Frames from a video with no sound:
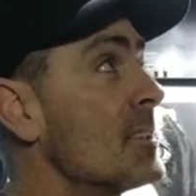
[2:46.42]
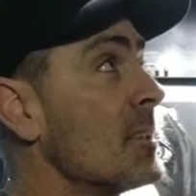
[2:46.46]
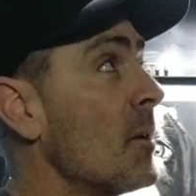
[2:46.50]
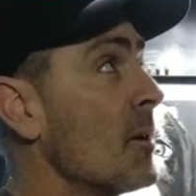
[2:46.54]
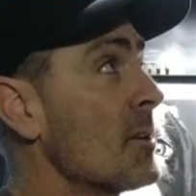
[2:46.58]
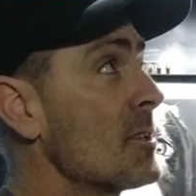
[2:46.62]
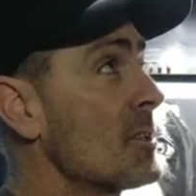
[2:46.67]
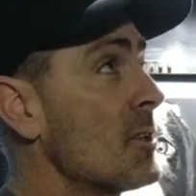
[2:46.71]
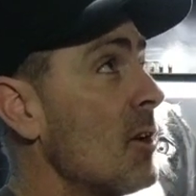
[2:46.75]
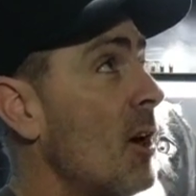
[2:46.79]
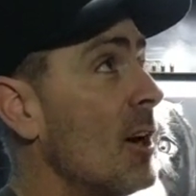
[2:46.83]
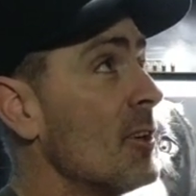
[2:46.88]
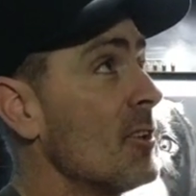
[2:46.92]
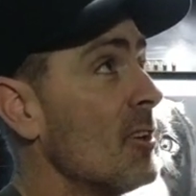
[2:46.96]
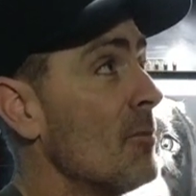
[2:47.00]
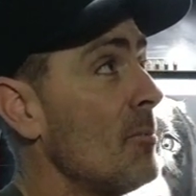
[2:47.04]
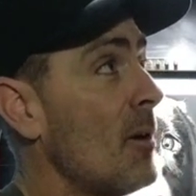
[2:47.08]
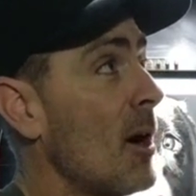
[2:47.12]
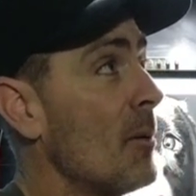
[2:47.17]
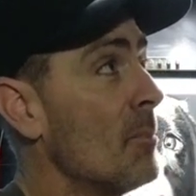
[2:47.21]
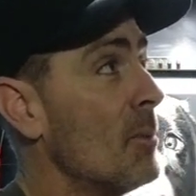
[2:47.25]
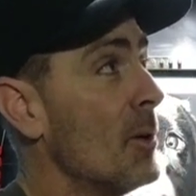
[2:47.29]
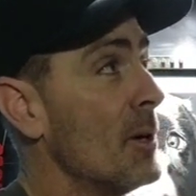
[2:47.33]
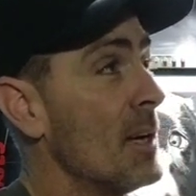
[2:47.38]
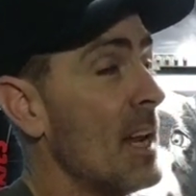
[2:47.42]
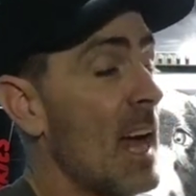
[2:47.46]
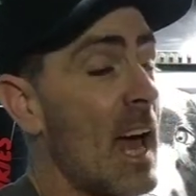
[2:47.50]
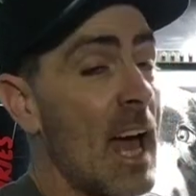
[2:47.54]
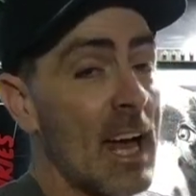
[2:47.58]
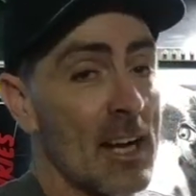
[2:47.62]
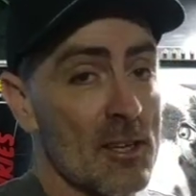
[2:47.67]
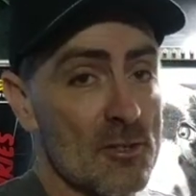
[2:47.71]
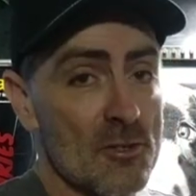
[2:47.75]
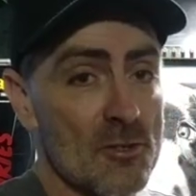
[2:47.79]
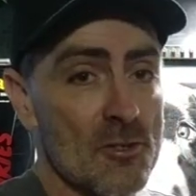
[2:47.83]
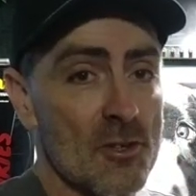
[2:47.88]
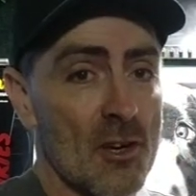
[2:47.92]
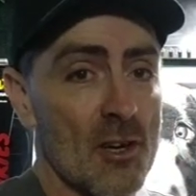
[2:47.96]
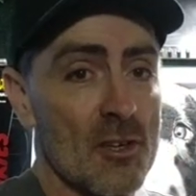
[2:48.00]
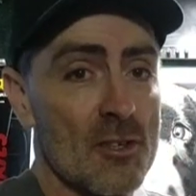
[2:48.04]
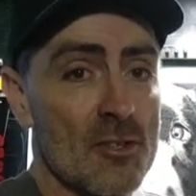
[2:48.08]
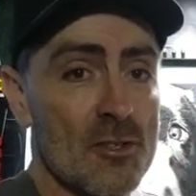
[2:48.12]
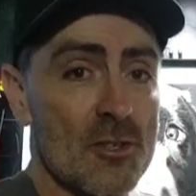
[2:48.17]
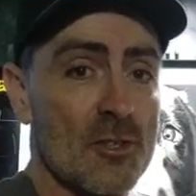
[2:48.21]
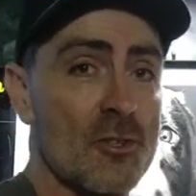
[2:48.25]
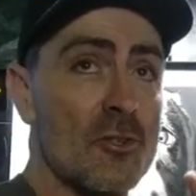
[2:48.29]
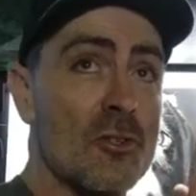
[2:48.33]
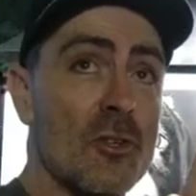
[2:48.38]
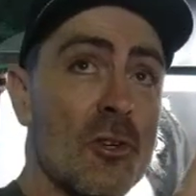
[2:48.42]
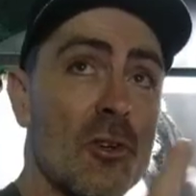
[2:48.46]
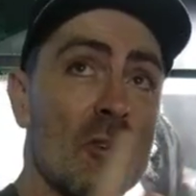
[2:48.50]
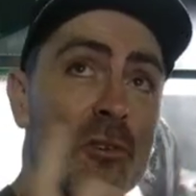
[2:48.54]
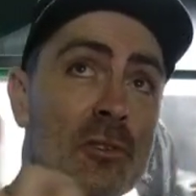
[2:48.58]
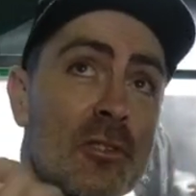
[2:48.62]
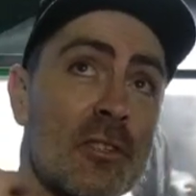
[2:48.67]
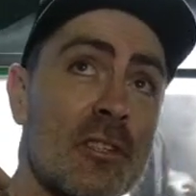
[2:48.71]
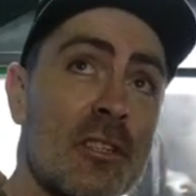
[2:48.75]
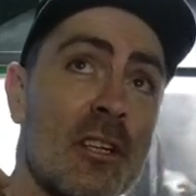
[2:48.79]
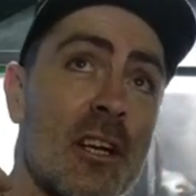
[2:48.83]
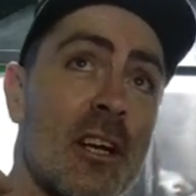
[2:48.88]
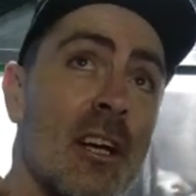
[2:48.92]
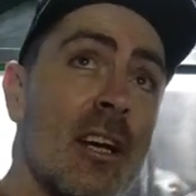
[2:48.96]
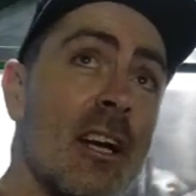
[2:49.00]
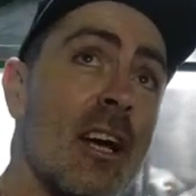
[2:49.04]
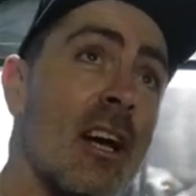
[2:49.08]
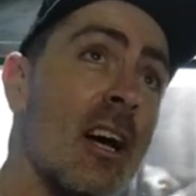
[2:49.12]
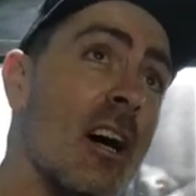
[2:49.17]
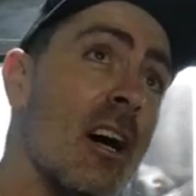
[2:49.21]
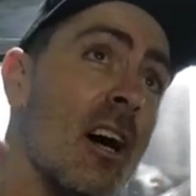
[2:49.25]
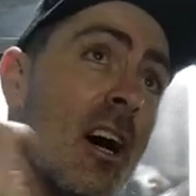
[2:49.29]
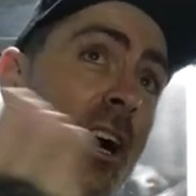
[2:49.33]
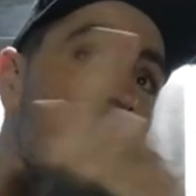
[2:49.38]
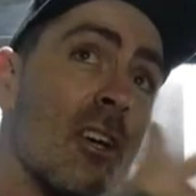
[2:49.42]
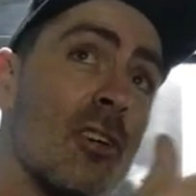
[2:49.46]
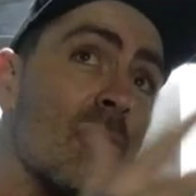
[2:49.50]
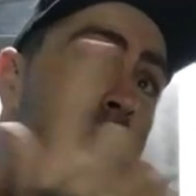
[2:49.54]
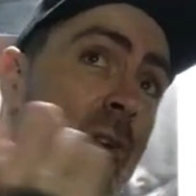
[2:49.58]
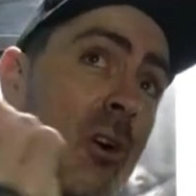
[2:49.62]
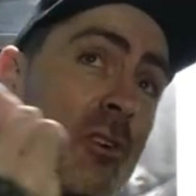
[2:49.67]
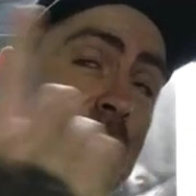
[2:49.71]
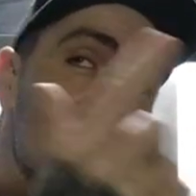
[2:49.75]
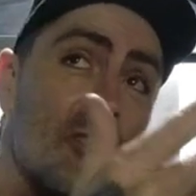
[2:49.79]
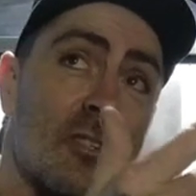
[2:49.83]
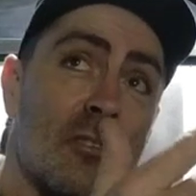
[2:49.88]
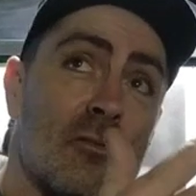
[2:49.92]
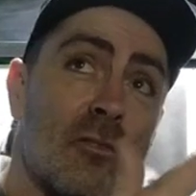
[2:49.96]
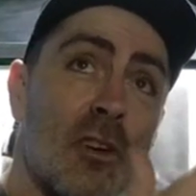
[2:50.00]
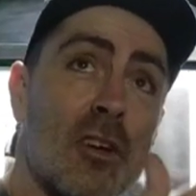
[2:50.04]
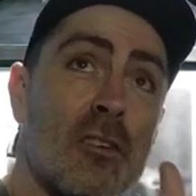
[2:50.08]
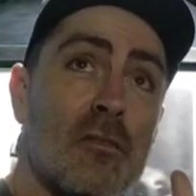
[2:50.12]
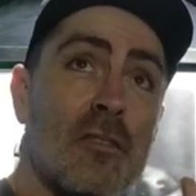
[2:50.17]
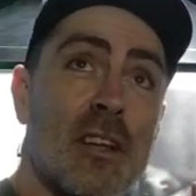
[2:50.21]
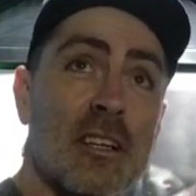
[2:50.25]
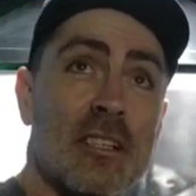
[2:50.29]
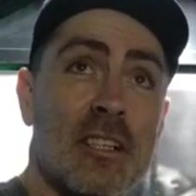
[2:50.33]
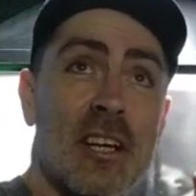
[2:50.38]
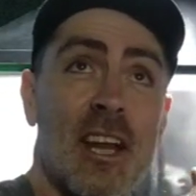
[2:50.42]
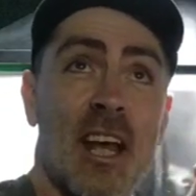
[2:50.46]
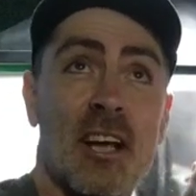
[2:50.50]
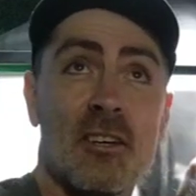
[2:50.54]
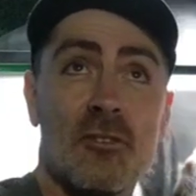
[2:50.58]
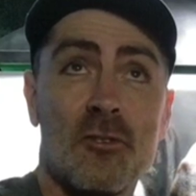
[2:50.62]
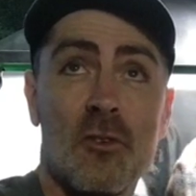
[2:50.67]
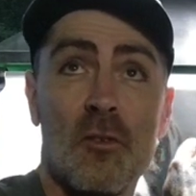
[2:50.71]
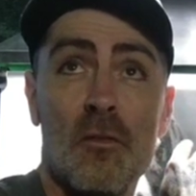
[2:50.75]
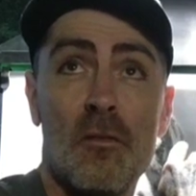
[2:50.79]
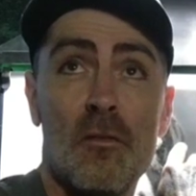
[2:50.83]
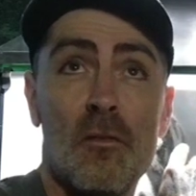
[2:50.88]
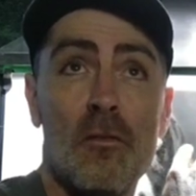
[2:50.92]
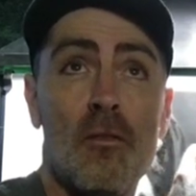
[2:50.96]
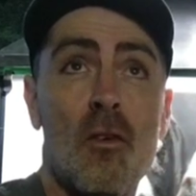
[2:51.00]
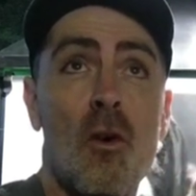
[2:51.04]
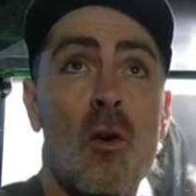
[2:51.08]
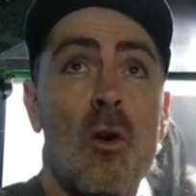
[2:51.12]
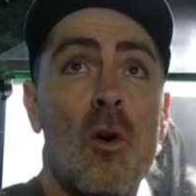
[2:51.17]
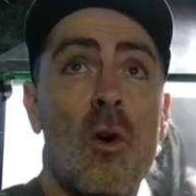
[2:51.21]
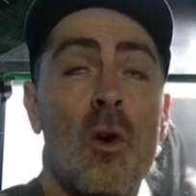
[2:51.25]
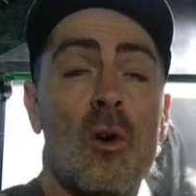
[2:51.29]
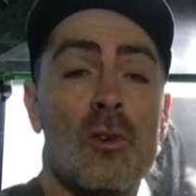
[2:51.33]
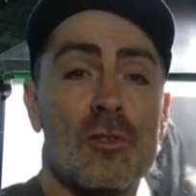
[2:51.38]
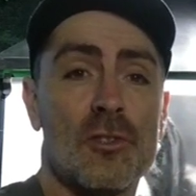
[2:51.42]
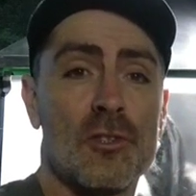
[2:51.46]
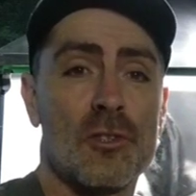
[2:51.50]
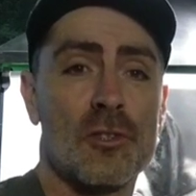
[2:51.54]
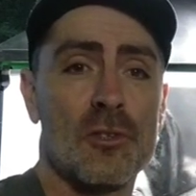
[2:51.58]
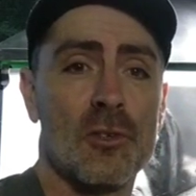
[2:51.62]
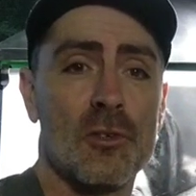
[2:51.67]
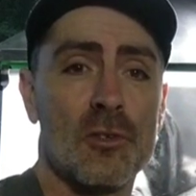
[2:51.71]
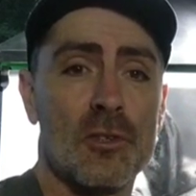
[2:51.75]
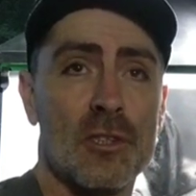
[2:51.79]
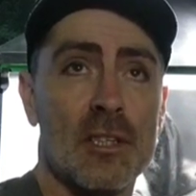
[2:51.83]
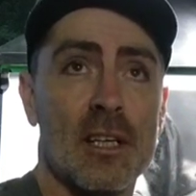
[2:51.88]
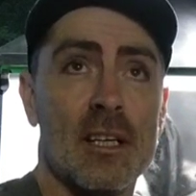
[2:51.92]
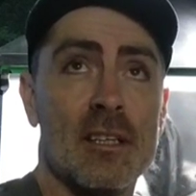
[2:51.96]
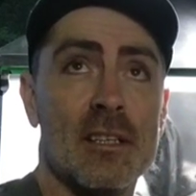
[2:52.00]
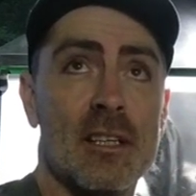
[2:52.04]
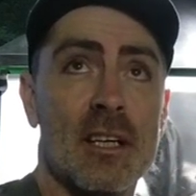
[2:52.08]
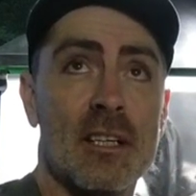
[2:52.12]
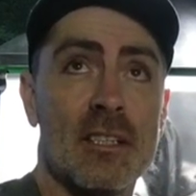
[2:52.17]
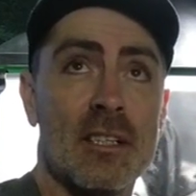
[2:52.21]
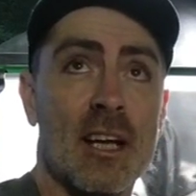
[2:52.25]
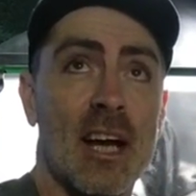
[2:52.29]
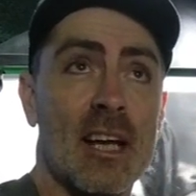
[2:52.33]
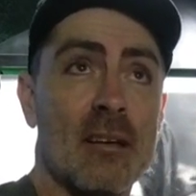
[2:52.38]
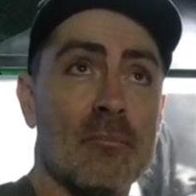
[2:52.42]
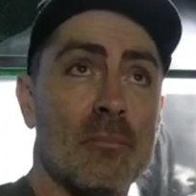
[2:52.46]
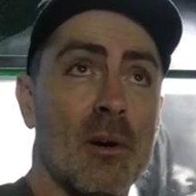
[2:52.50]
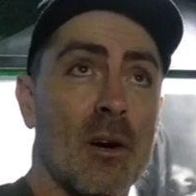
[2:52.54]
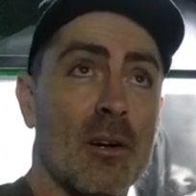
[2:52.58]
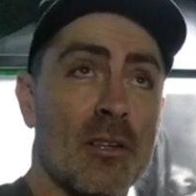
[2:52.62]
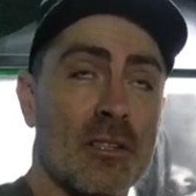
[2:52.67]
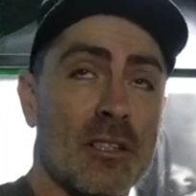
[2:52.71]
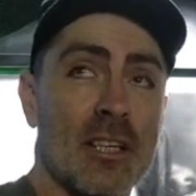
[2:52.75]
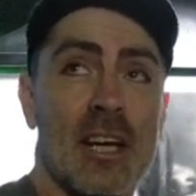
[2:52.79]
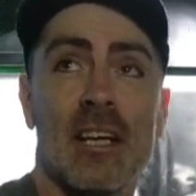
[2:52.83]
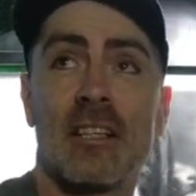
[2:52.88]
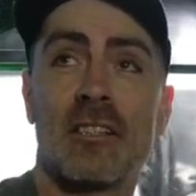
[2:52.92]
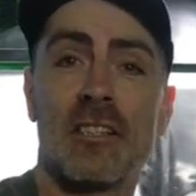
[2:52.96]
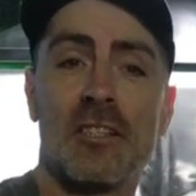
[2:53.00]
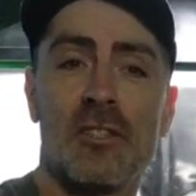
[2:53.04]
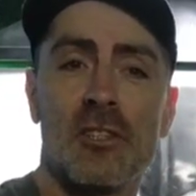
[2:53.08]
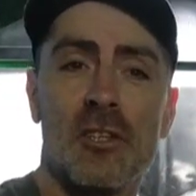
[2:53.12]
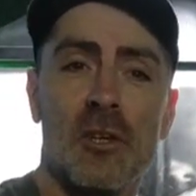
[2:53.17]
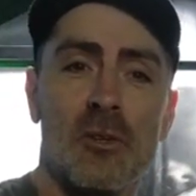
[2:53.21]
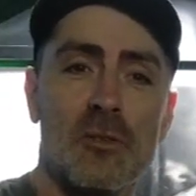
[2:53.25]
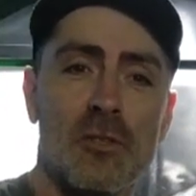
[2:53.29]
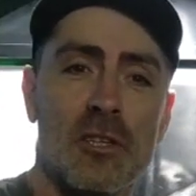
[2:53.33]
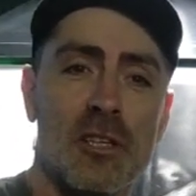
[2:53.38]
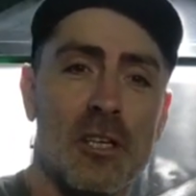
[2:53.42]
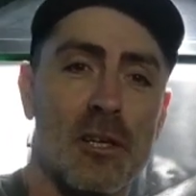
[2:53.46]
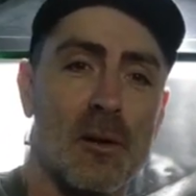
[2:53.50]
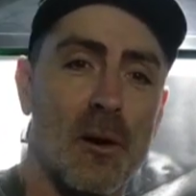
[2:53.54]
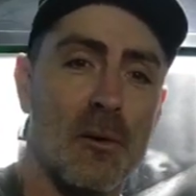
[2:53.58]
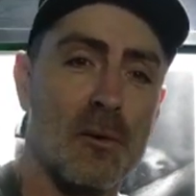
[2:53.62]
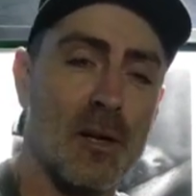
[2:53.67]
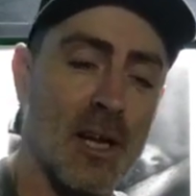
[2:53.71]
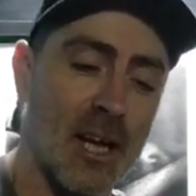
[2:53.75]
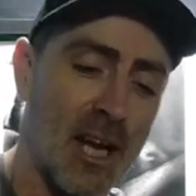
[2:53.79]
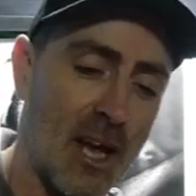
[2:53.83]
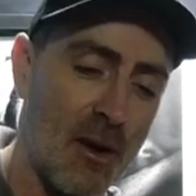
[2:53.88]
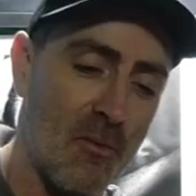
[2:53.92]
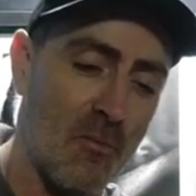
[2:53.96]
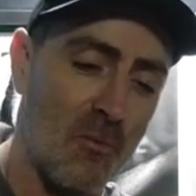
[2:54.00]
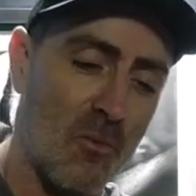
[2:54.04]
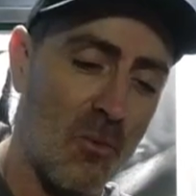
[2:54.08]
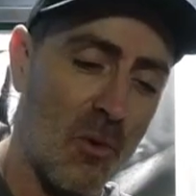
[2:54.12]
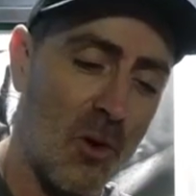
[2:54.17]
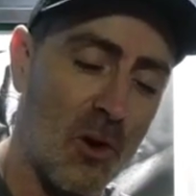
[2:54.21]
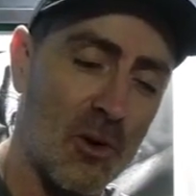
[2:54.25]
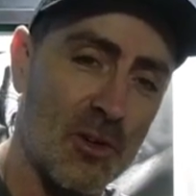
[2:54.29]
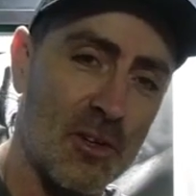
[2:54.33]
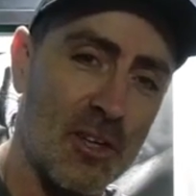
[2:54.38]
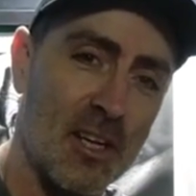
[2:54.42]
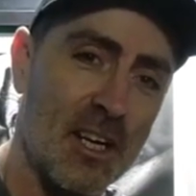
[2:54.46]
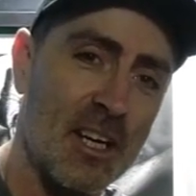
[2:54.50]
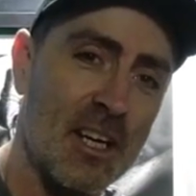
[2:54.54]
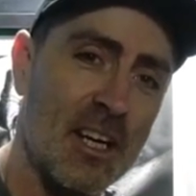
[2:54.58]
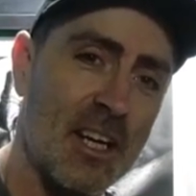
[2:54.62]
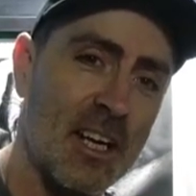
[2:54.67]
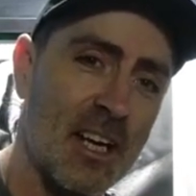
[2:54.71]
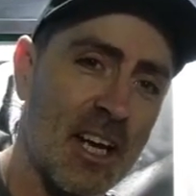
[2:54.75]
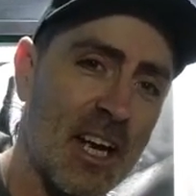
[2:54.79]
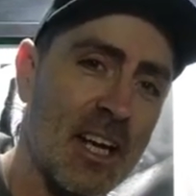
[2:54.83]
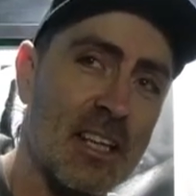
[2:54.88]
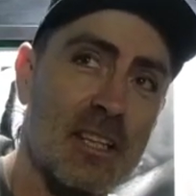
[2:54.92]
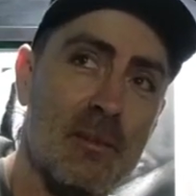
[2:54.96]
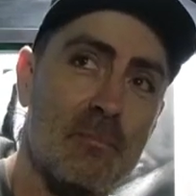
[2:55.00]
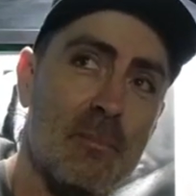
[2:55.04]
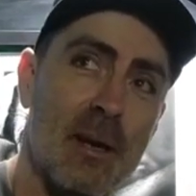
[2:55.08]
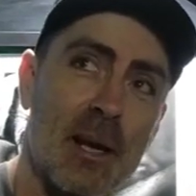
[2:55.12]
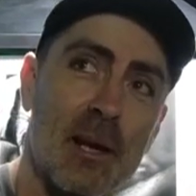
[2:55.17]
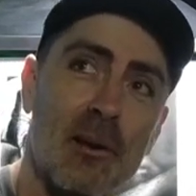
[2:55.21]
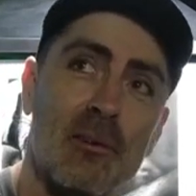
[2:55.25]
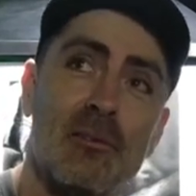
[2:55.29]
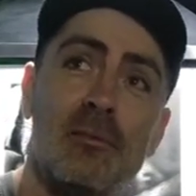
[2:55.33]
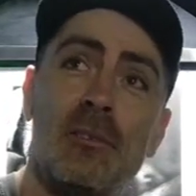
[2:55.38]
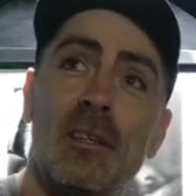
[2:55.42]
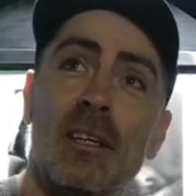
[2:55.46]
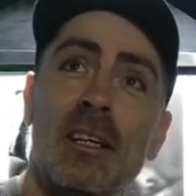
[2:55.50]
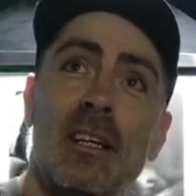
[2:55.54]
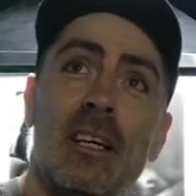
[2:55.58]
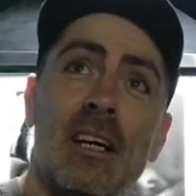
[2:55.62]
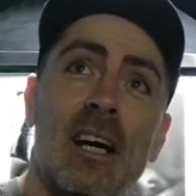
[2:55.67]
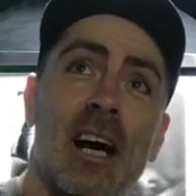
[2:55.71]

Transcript: So I started off by putting extra struts across the roof. There's an extra four struts in this eight by six, and usually you only get one in the middil.